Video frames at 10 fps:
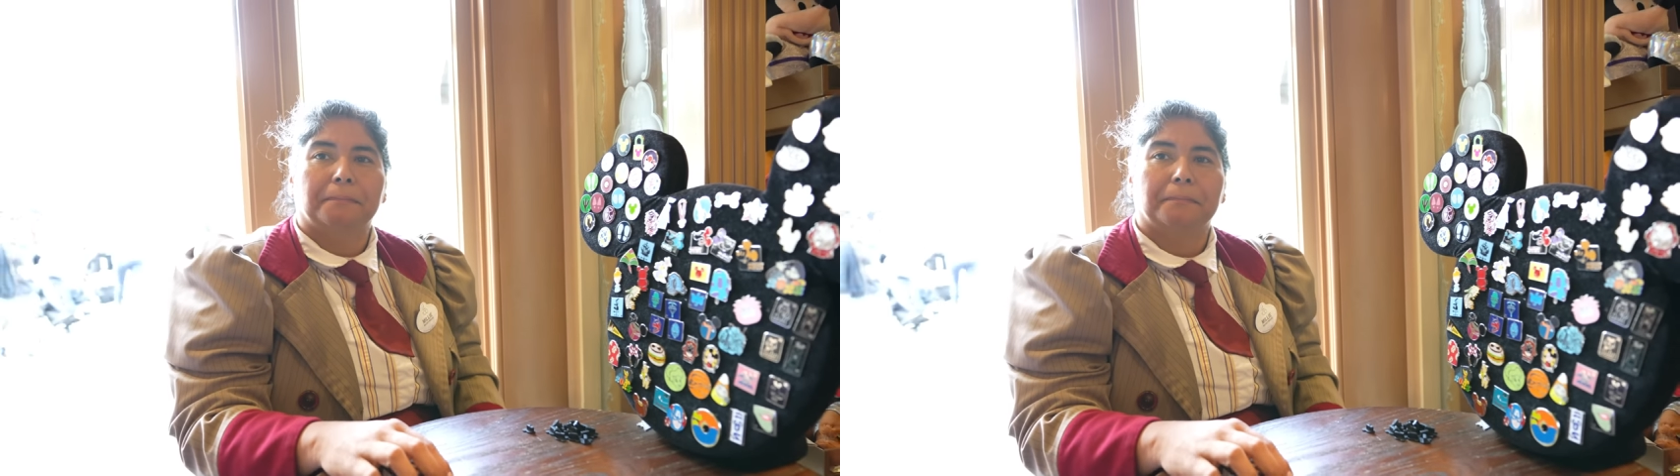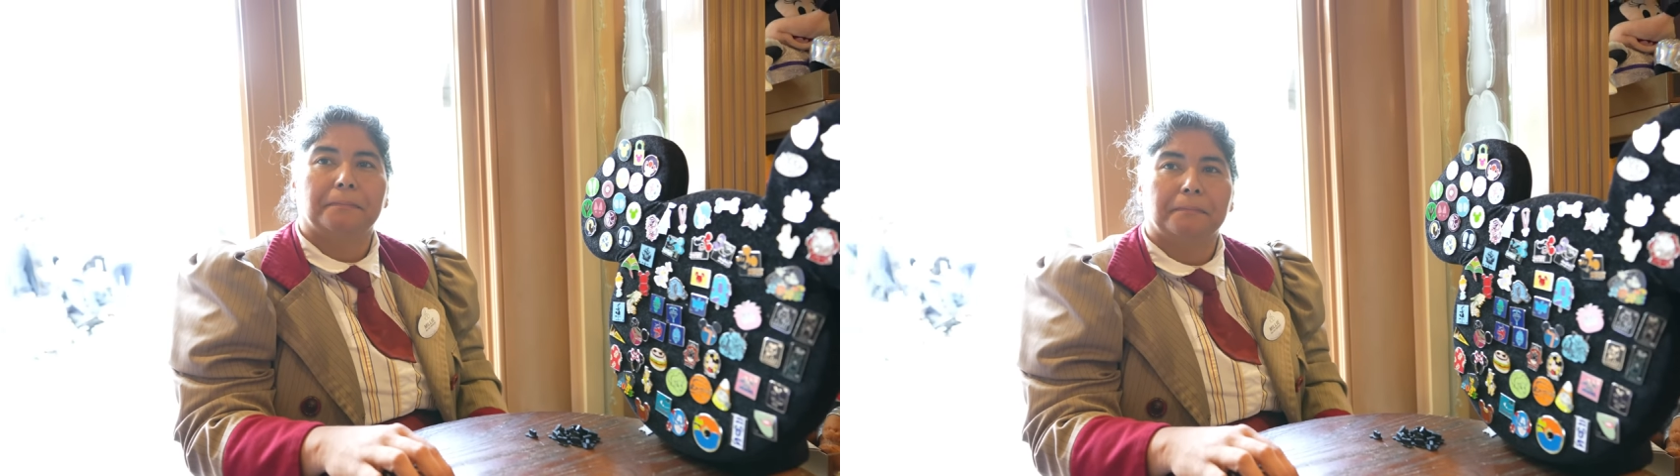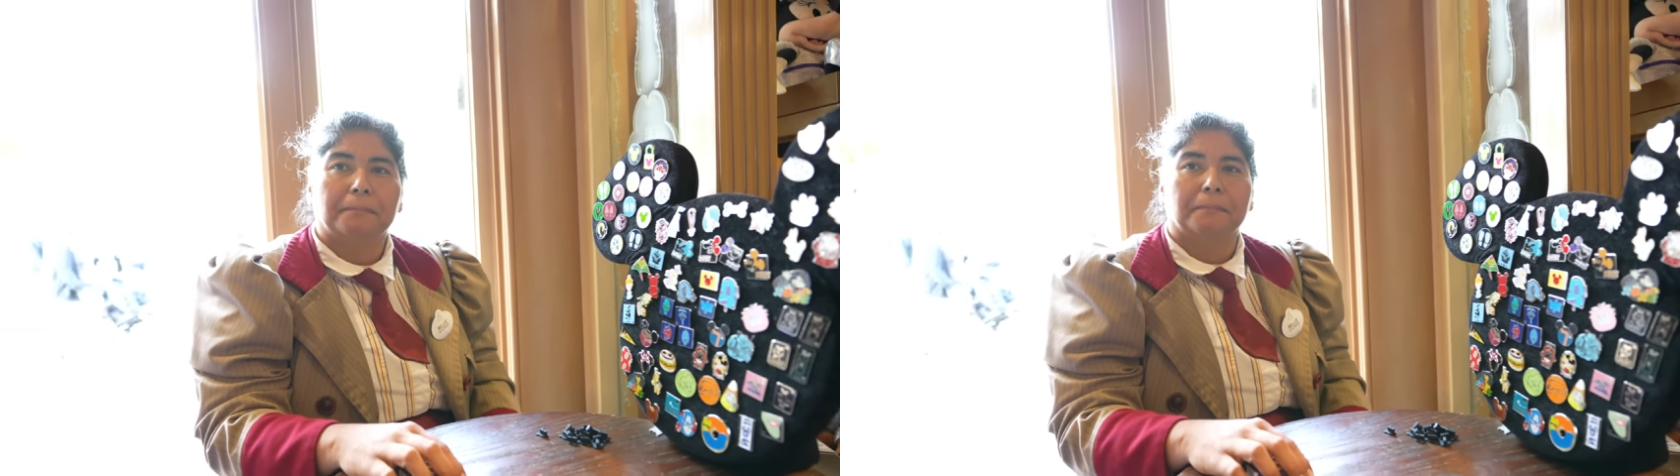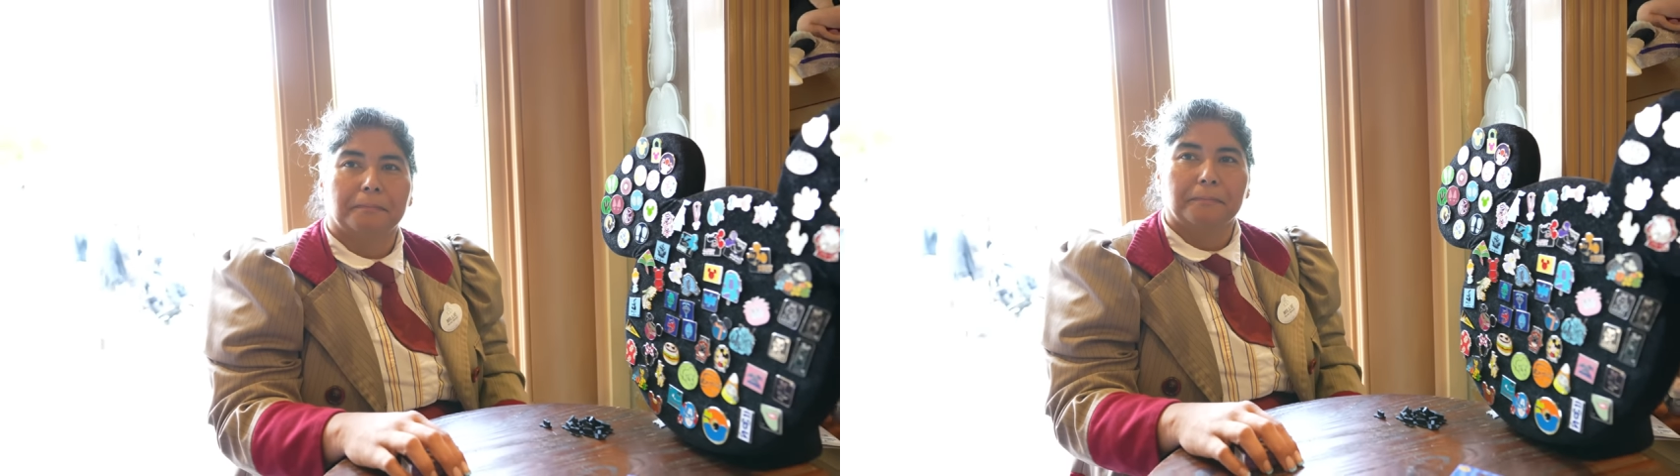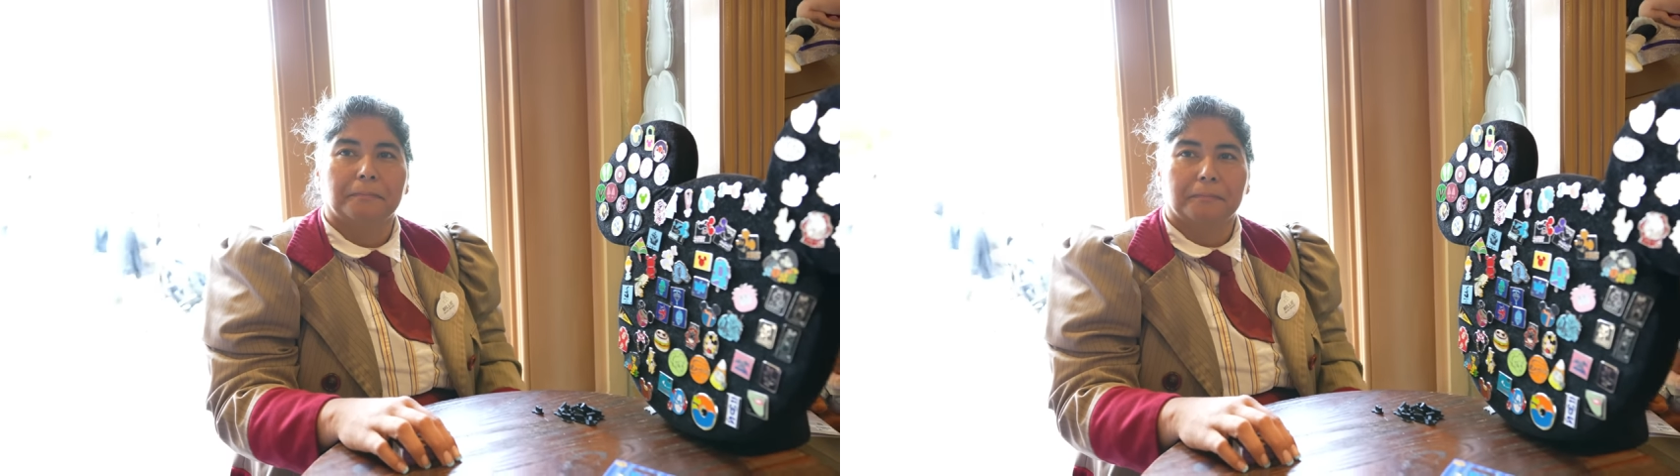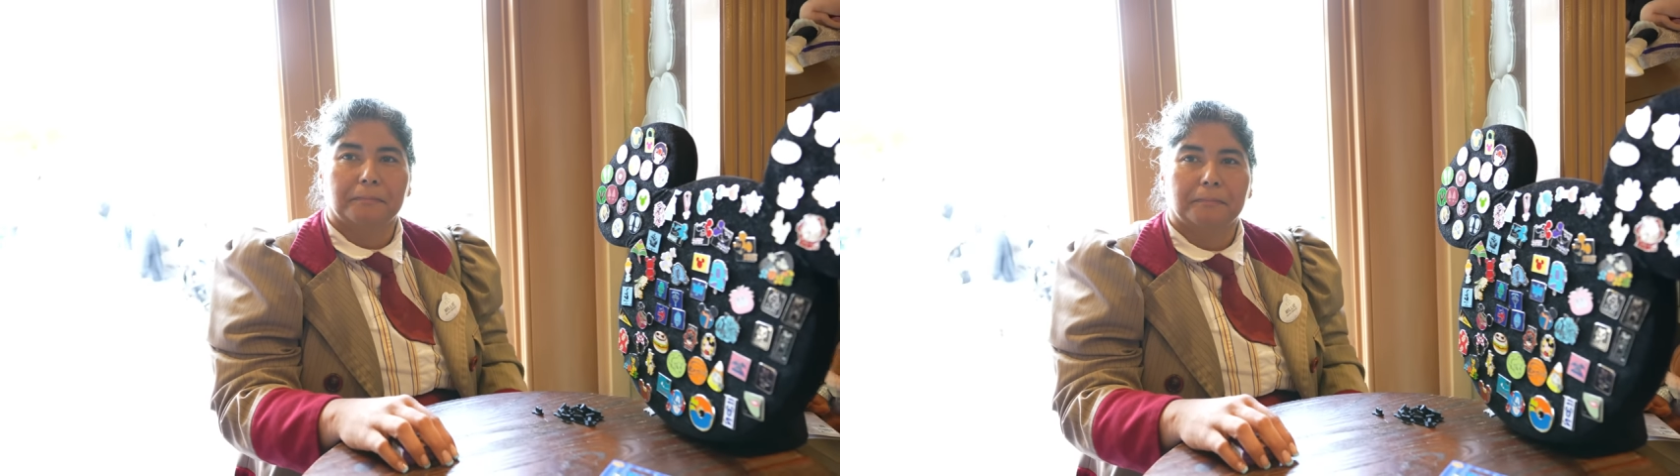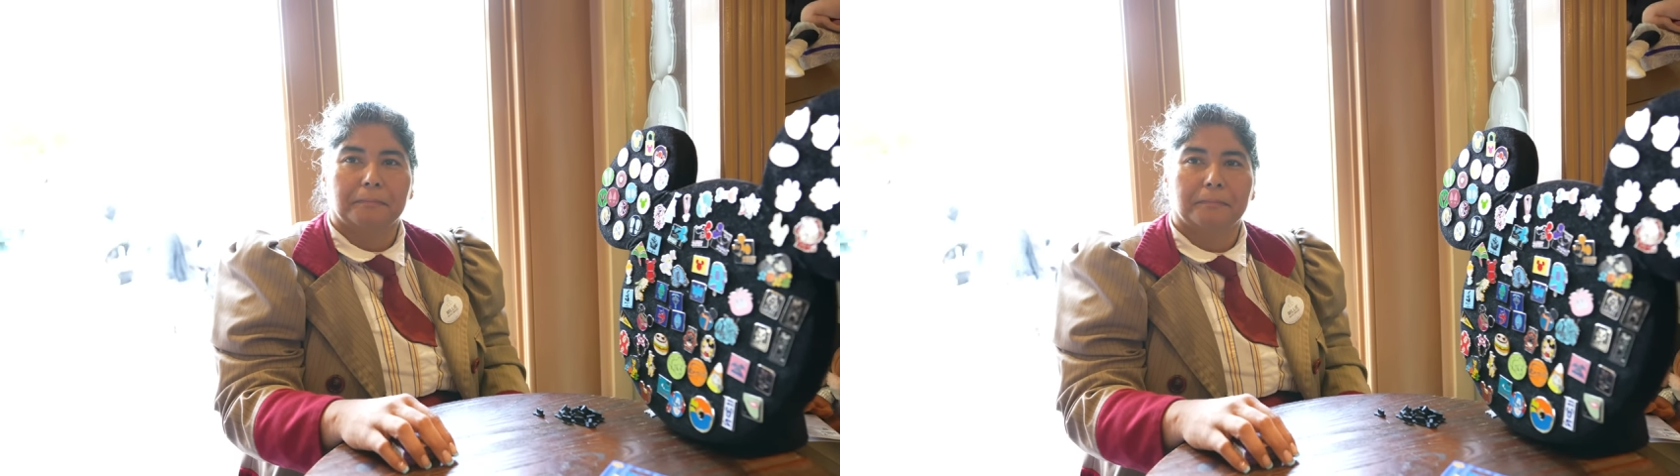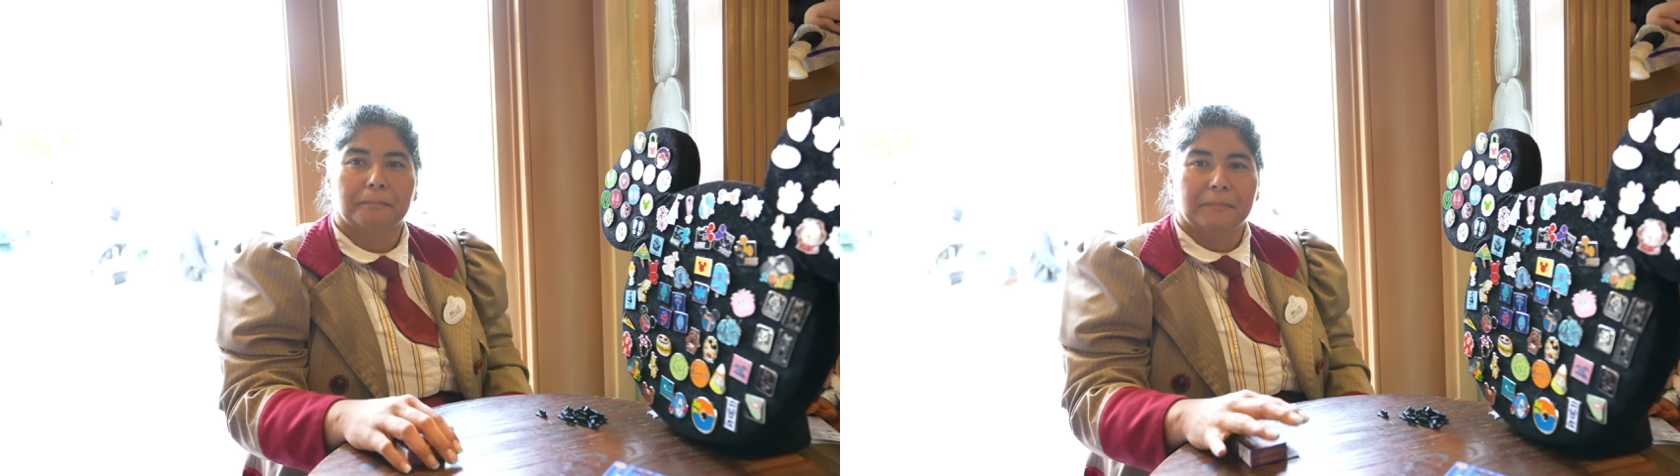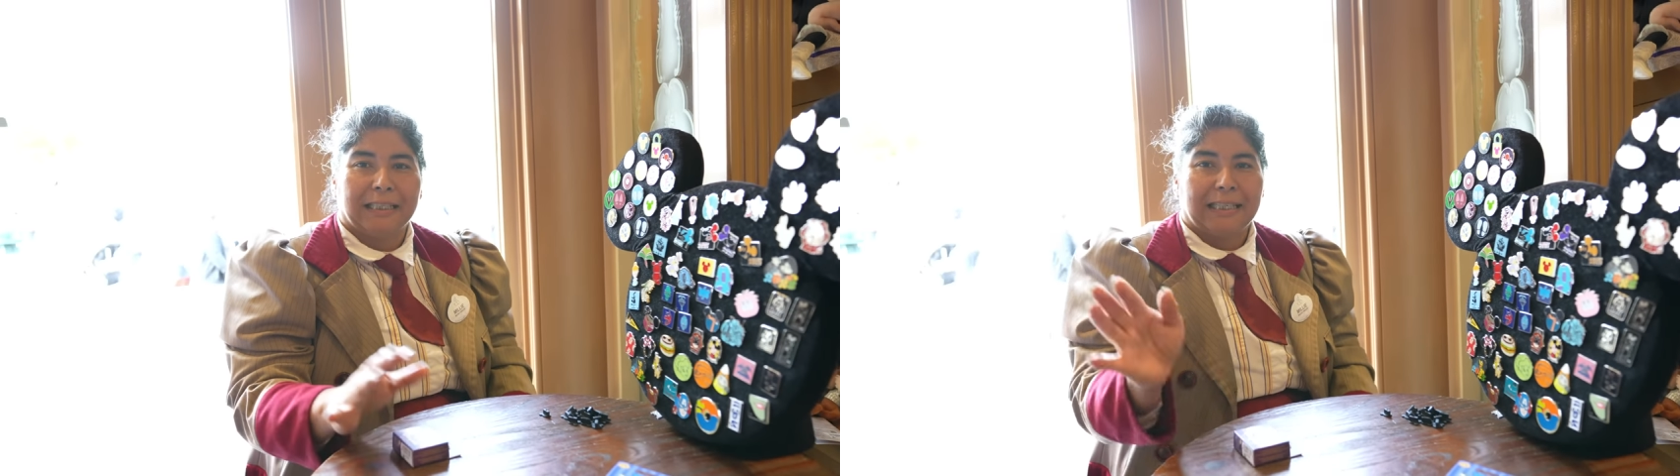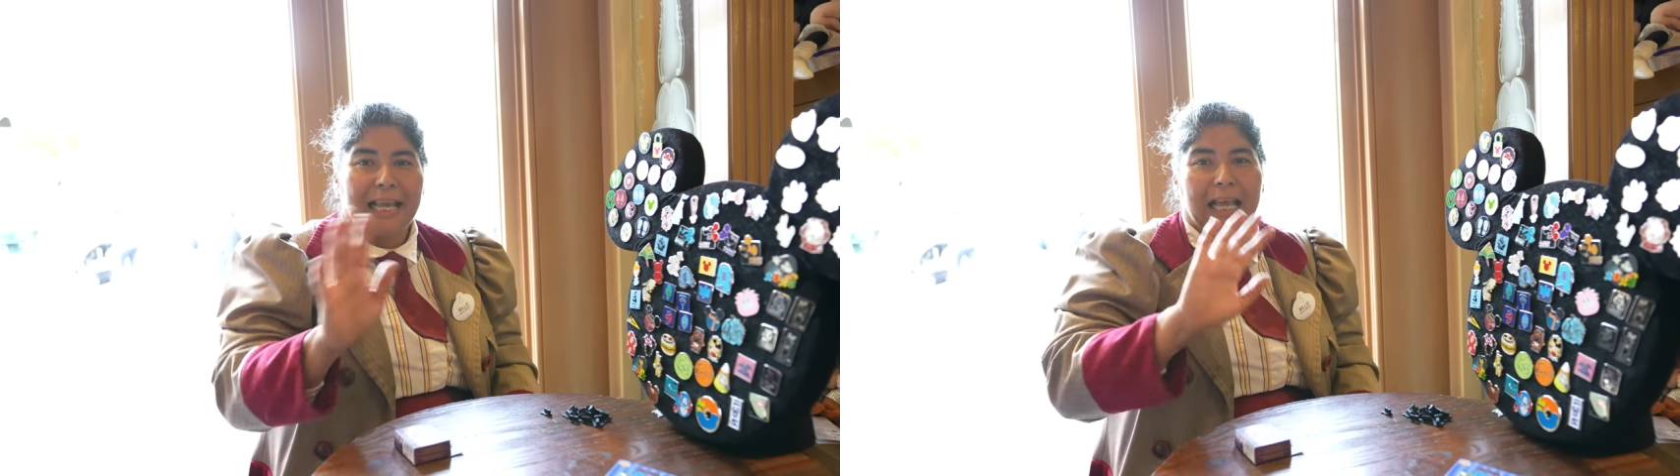Okay. Well, now you guys know where to find her.
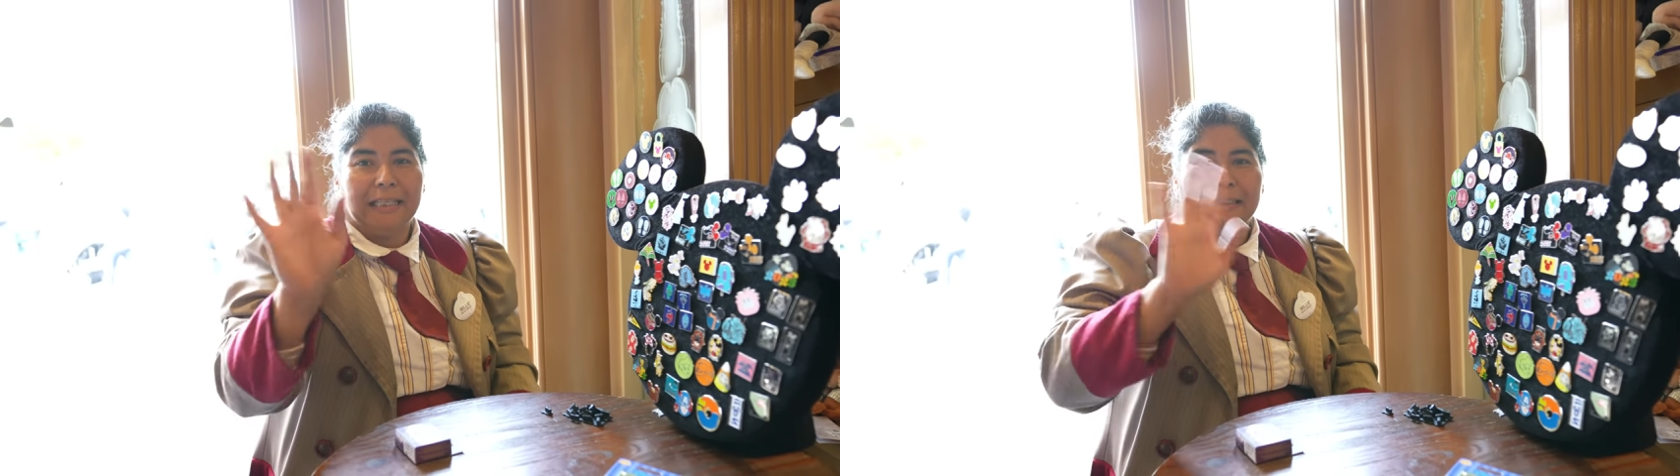Yeah.